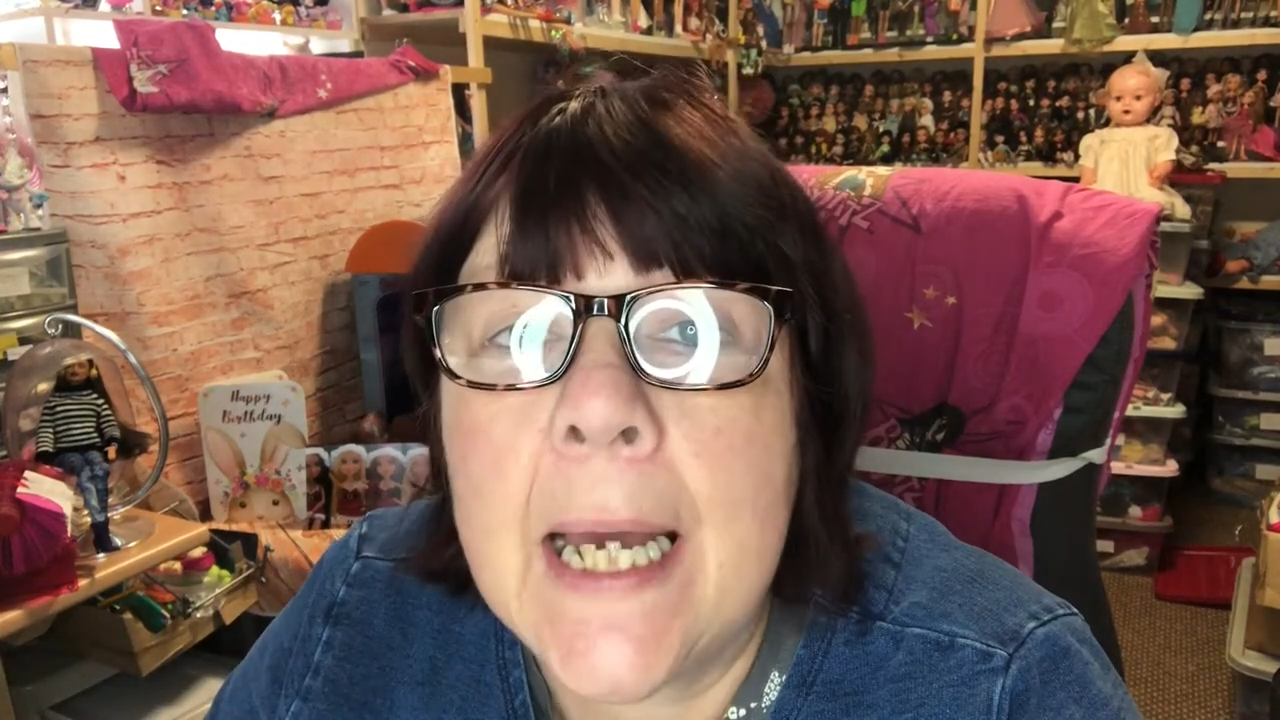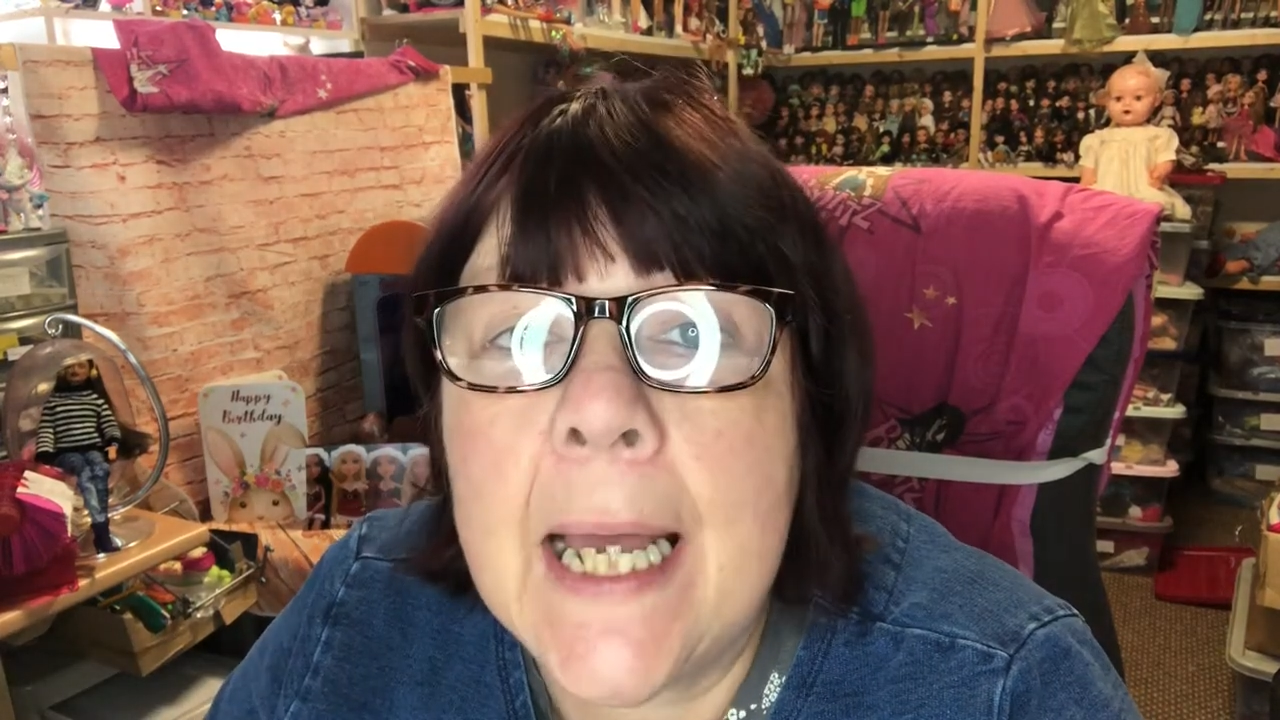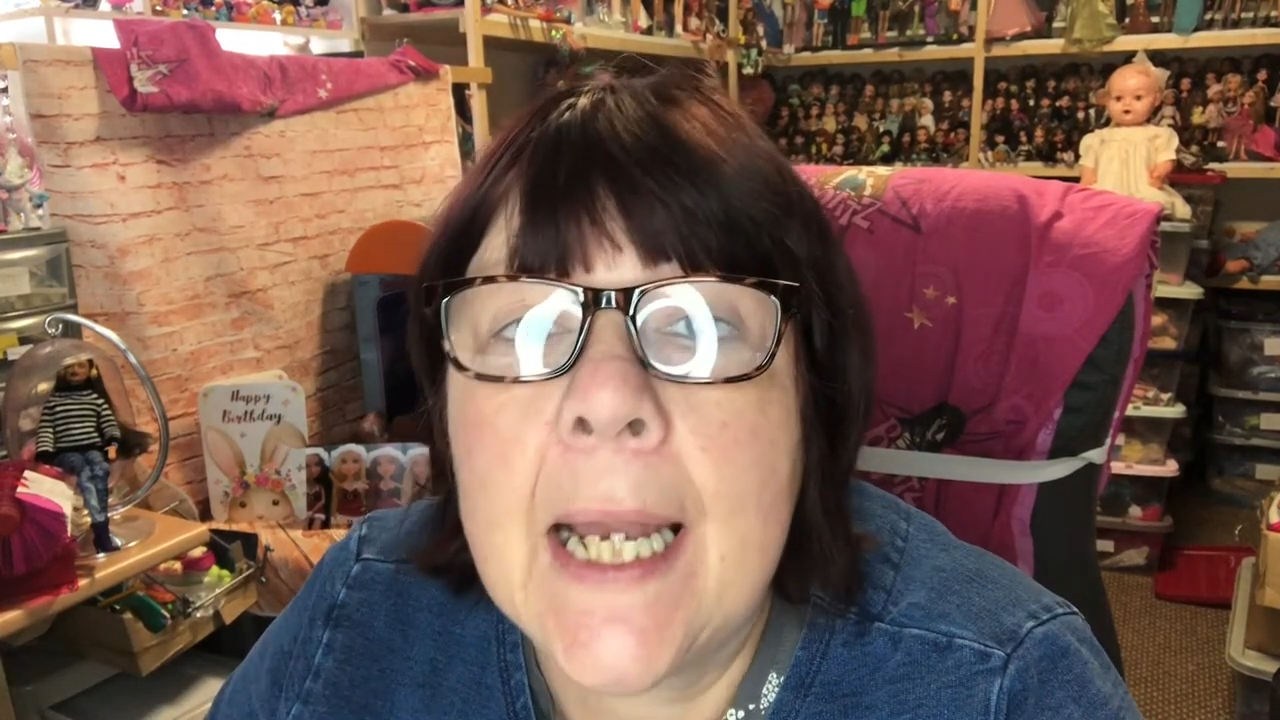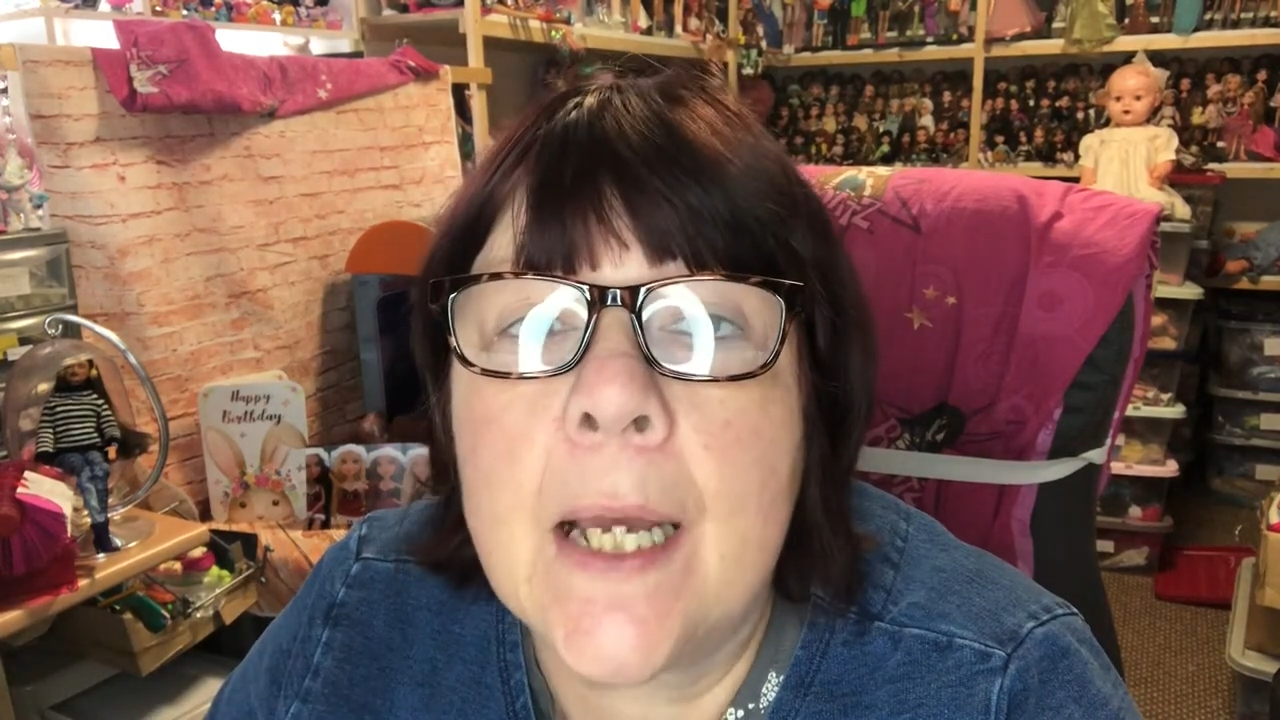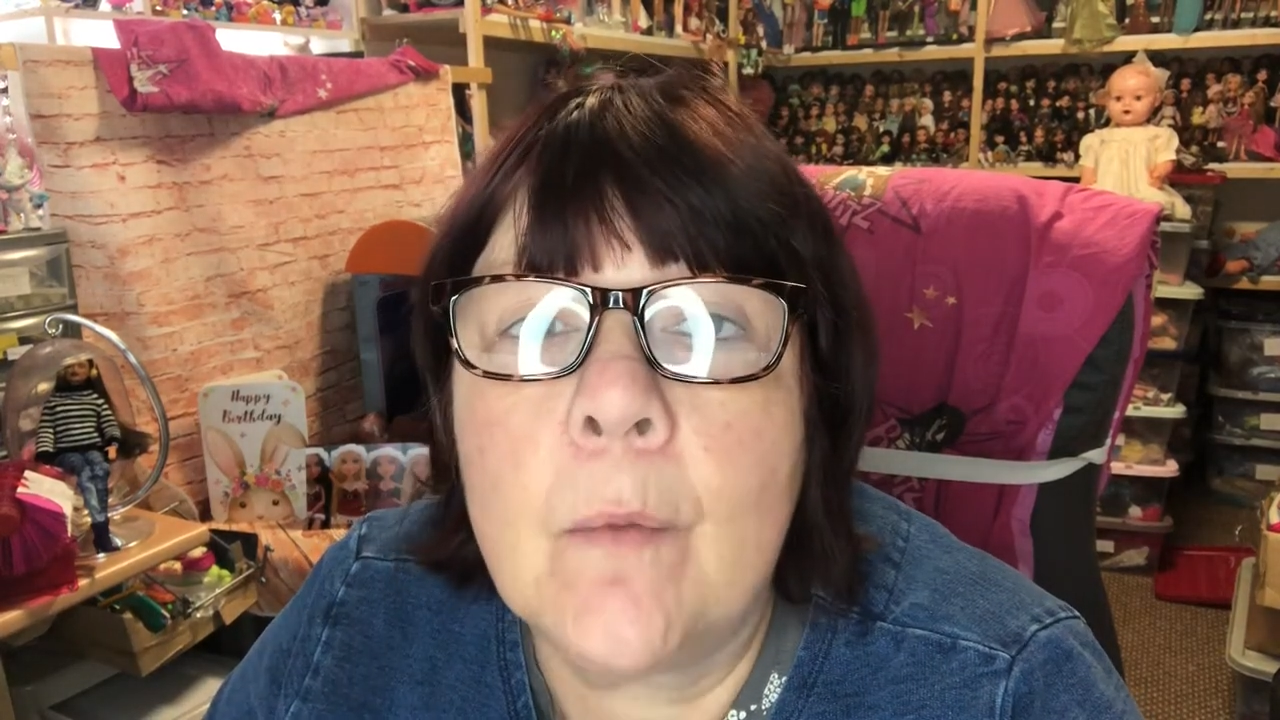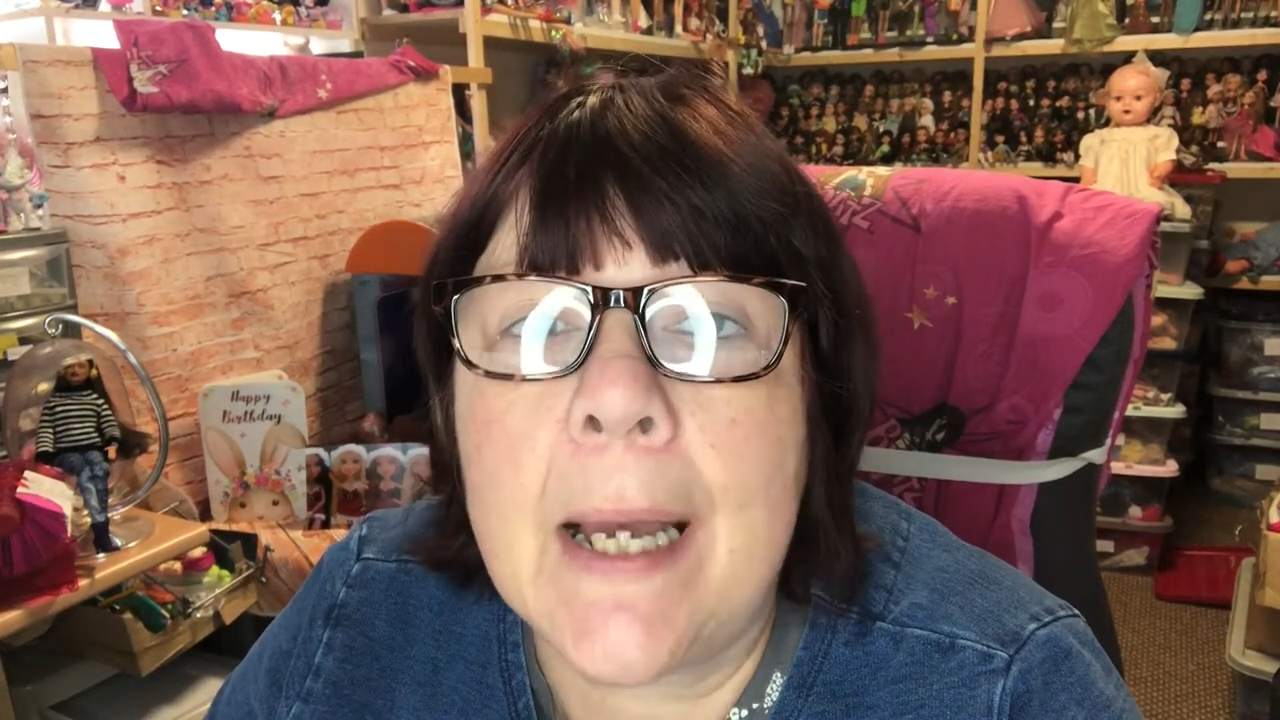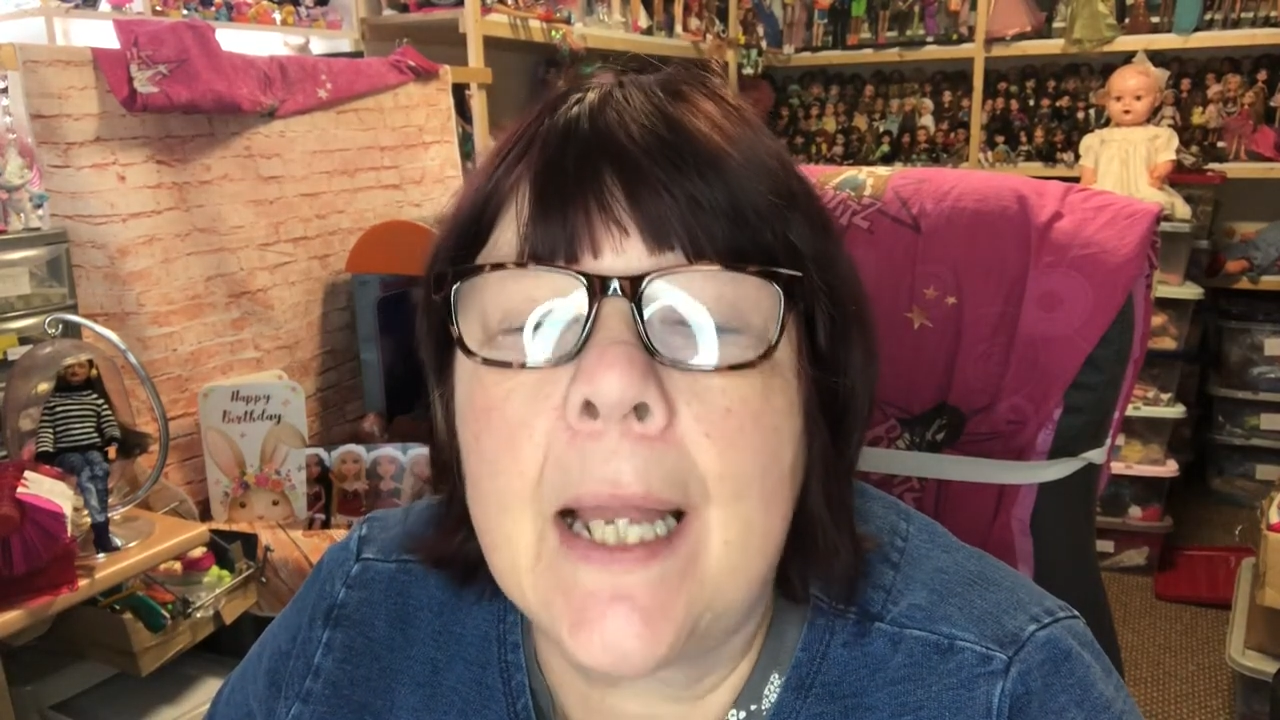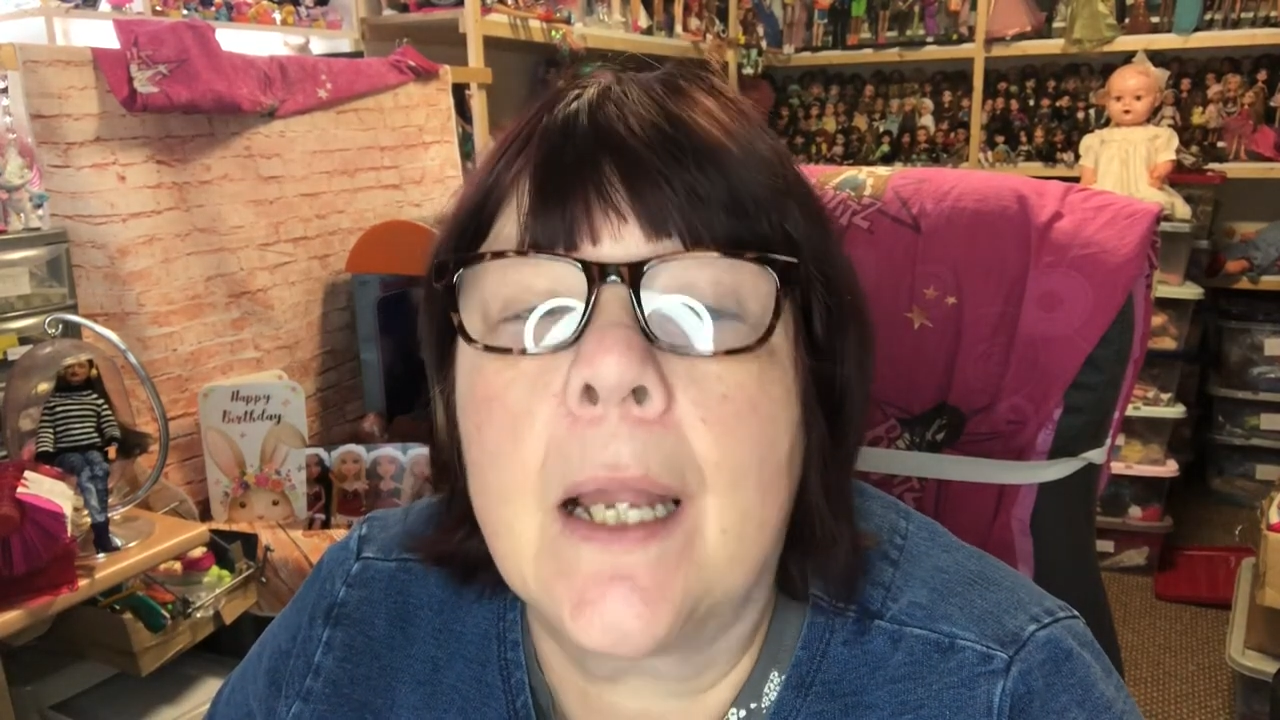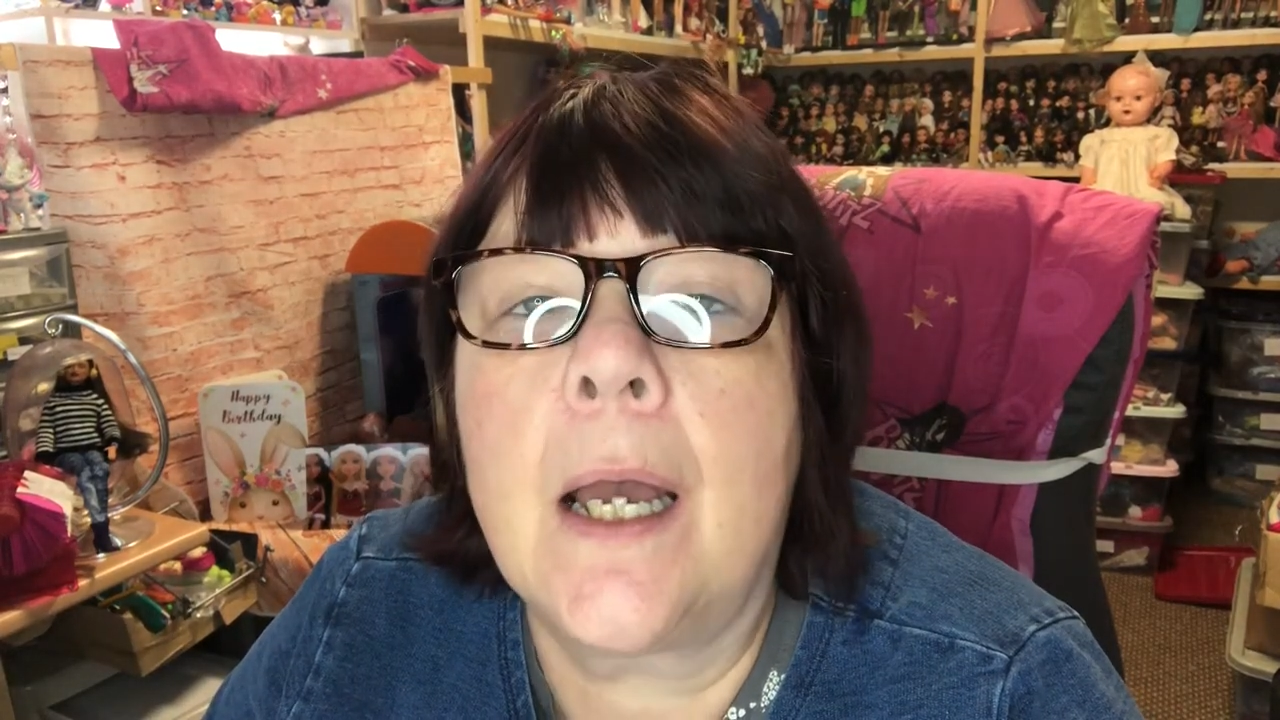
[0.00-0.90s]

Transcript: LOL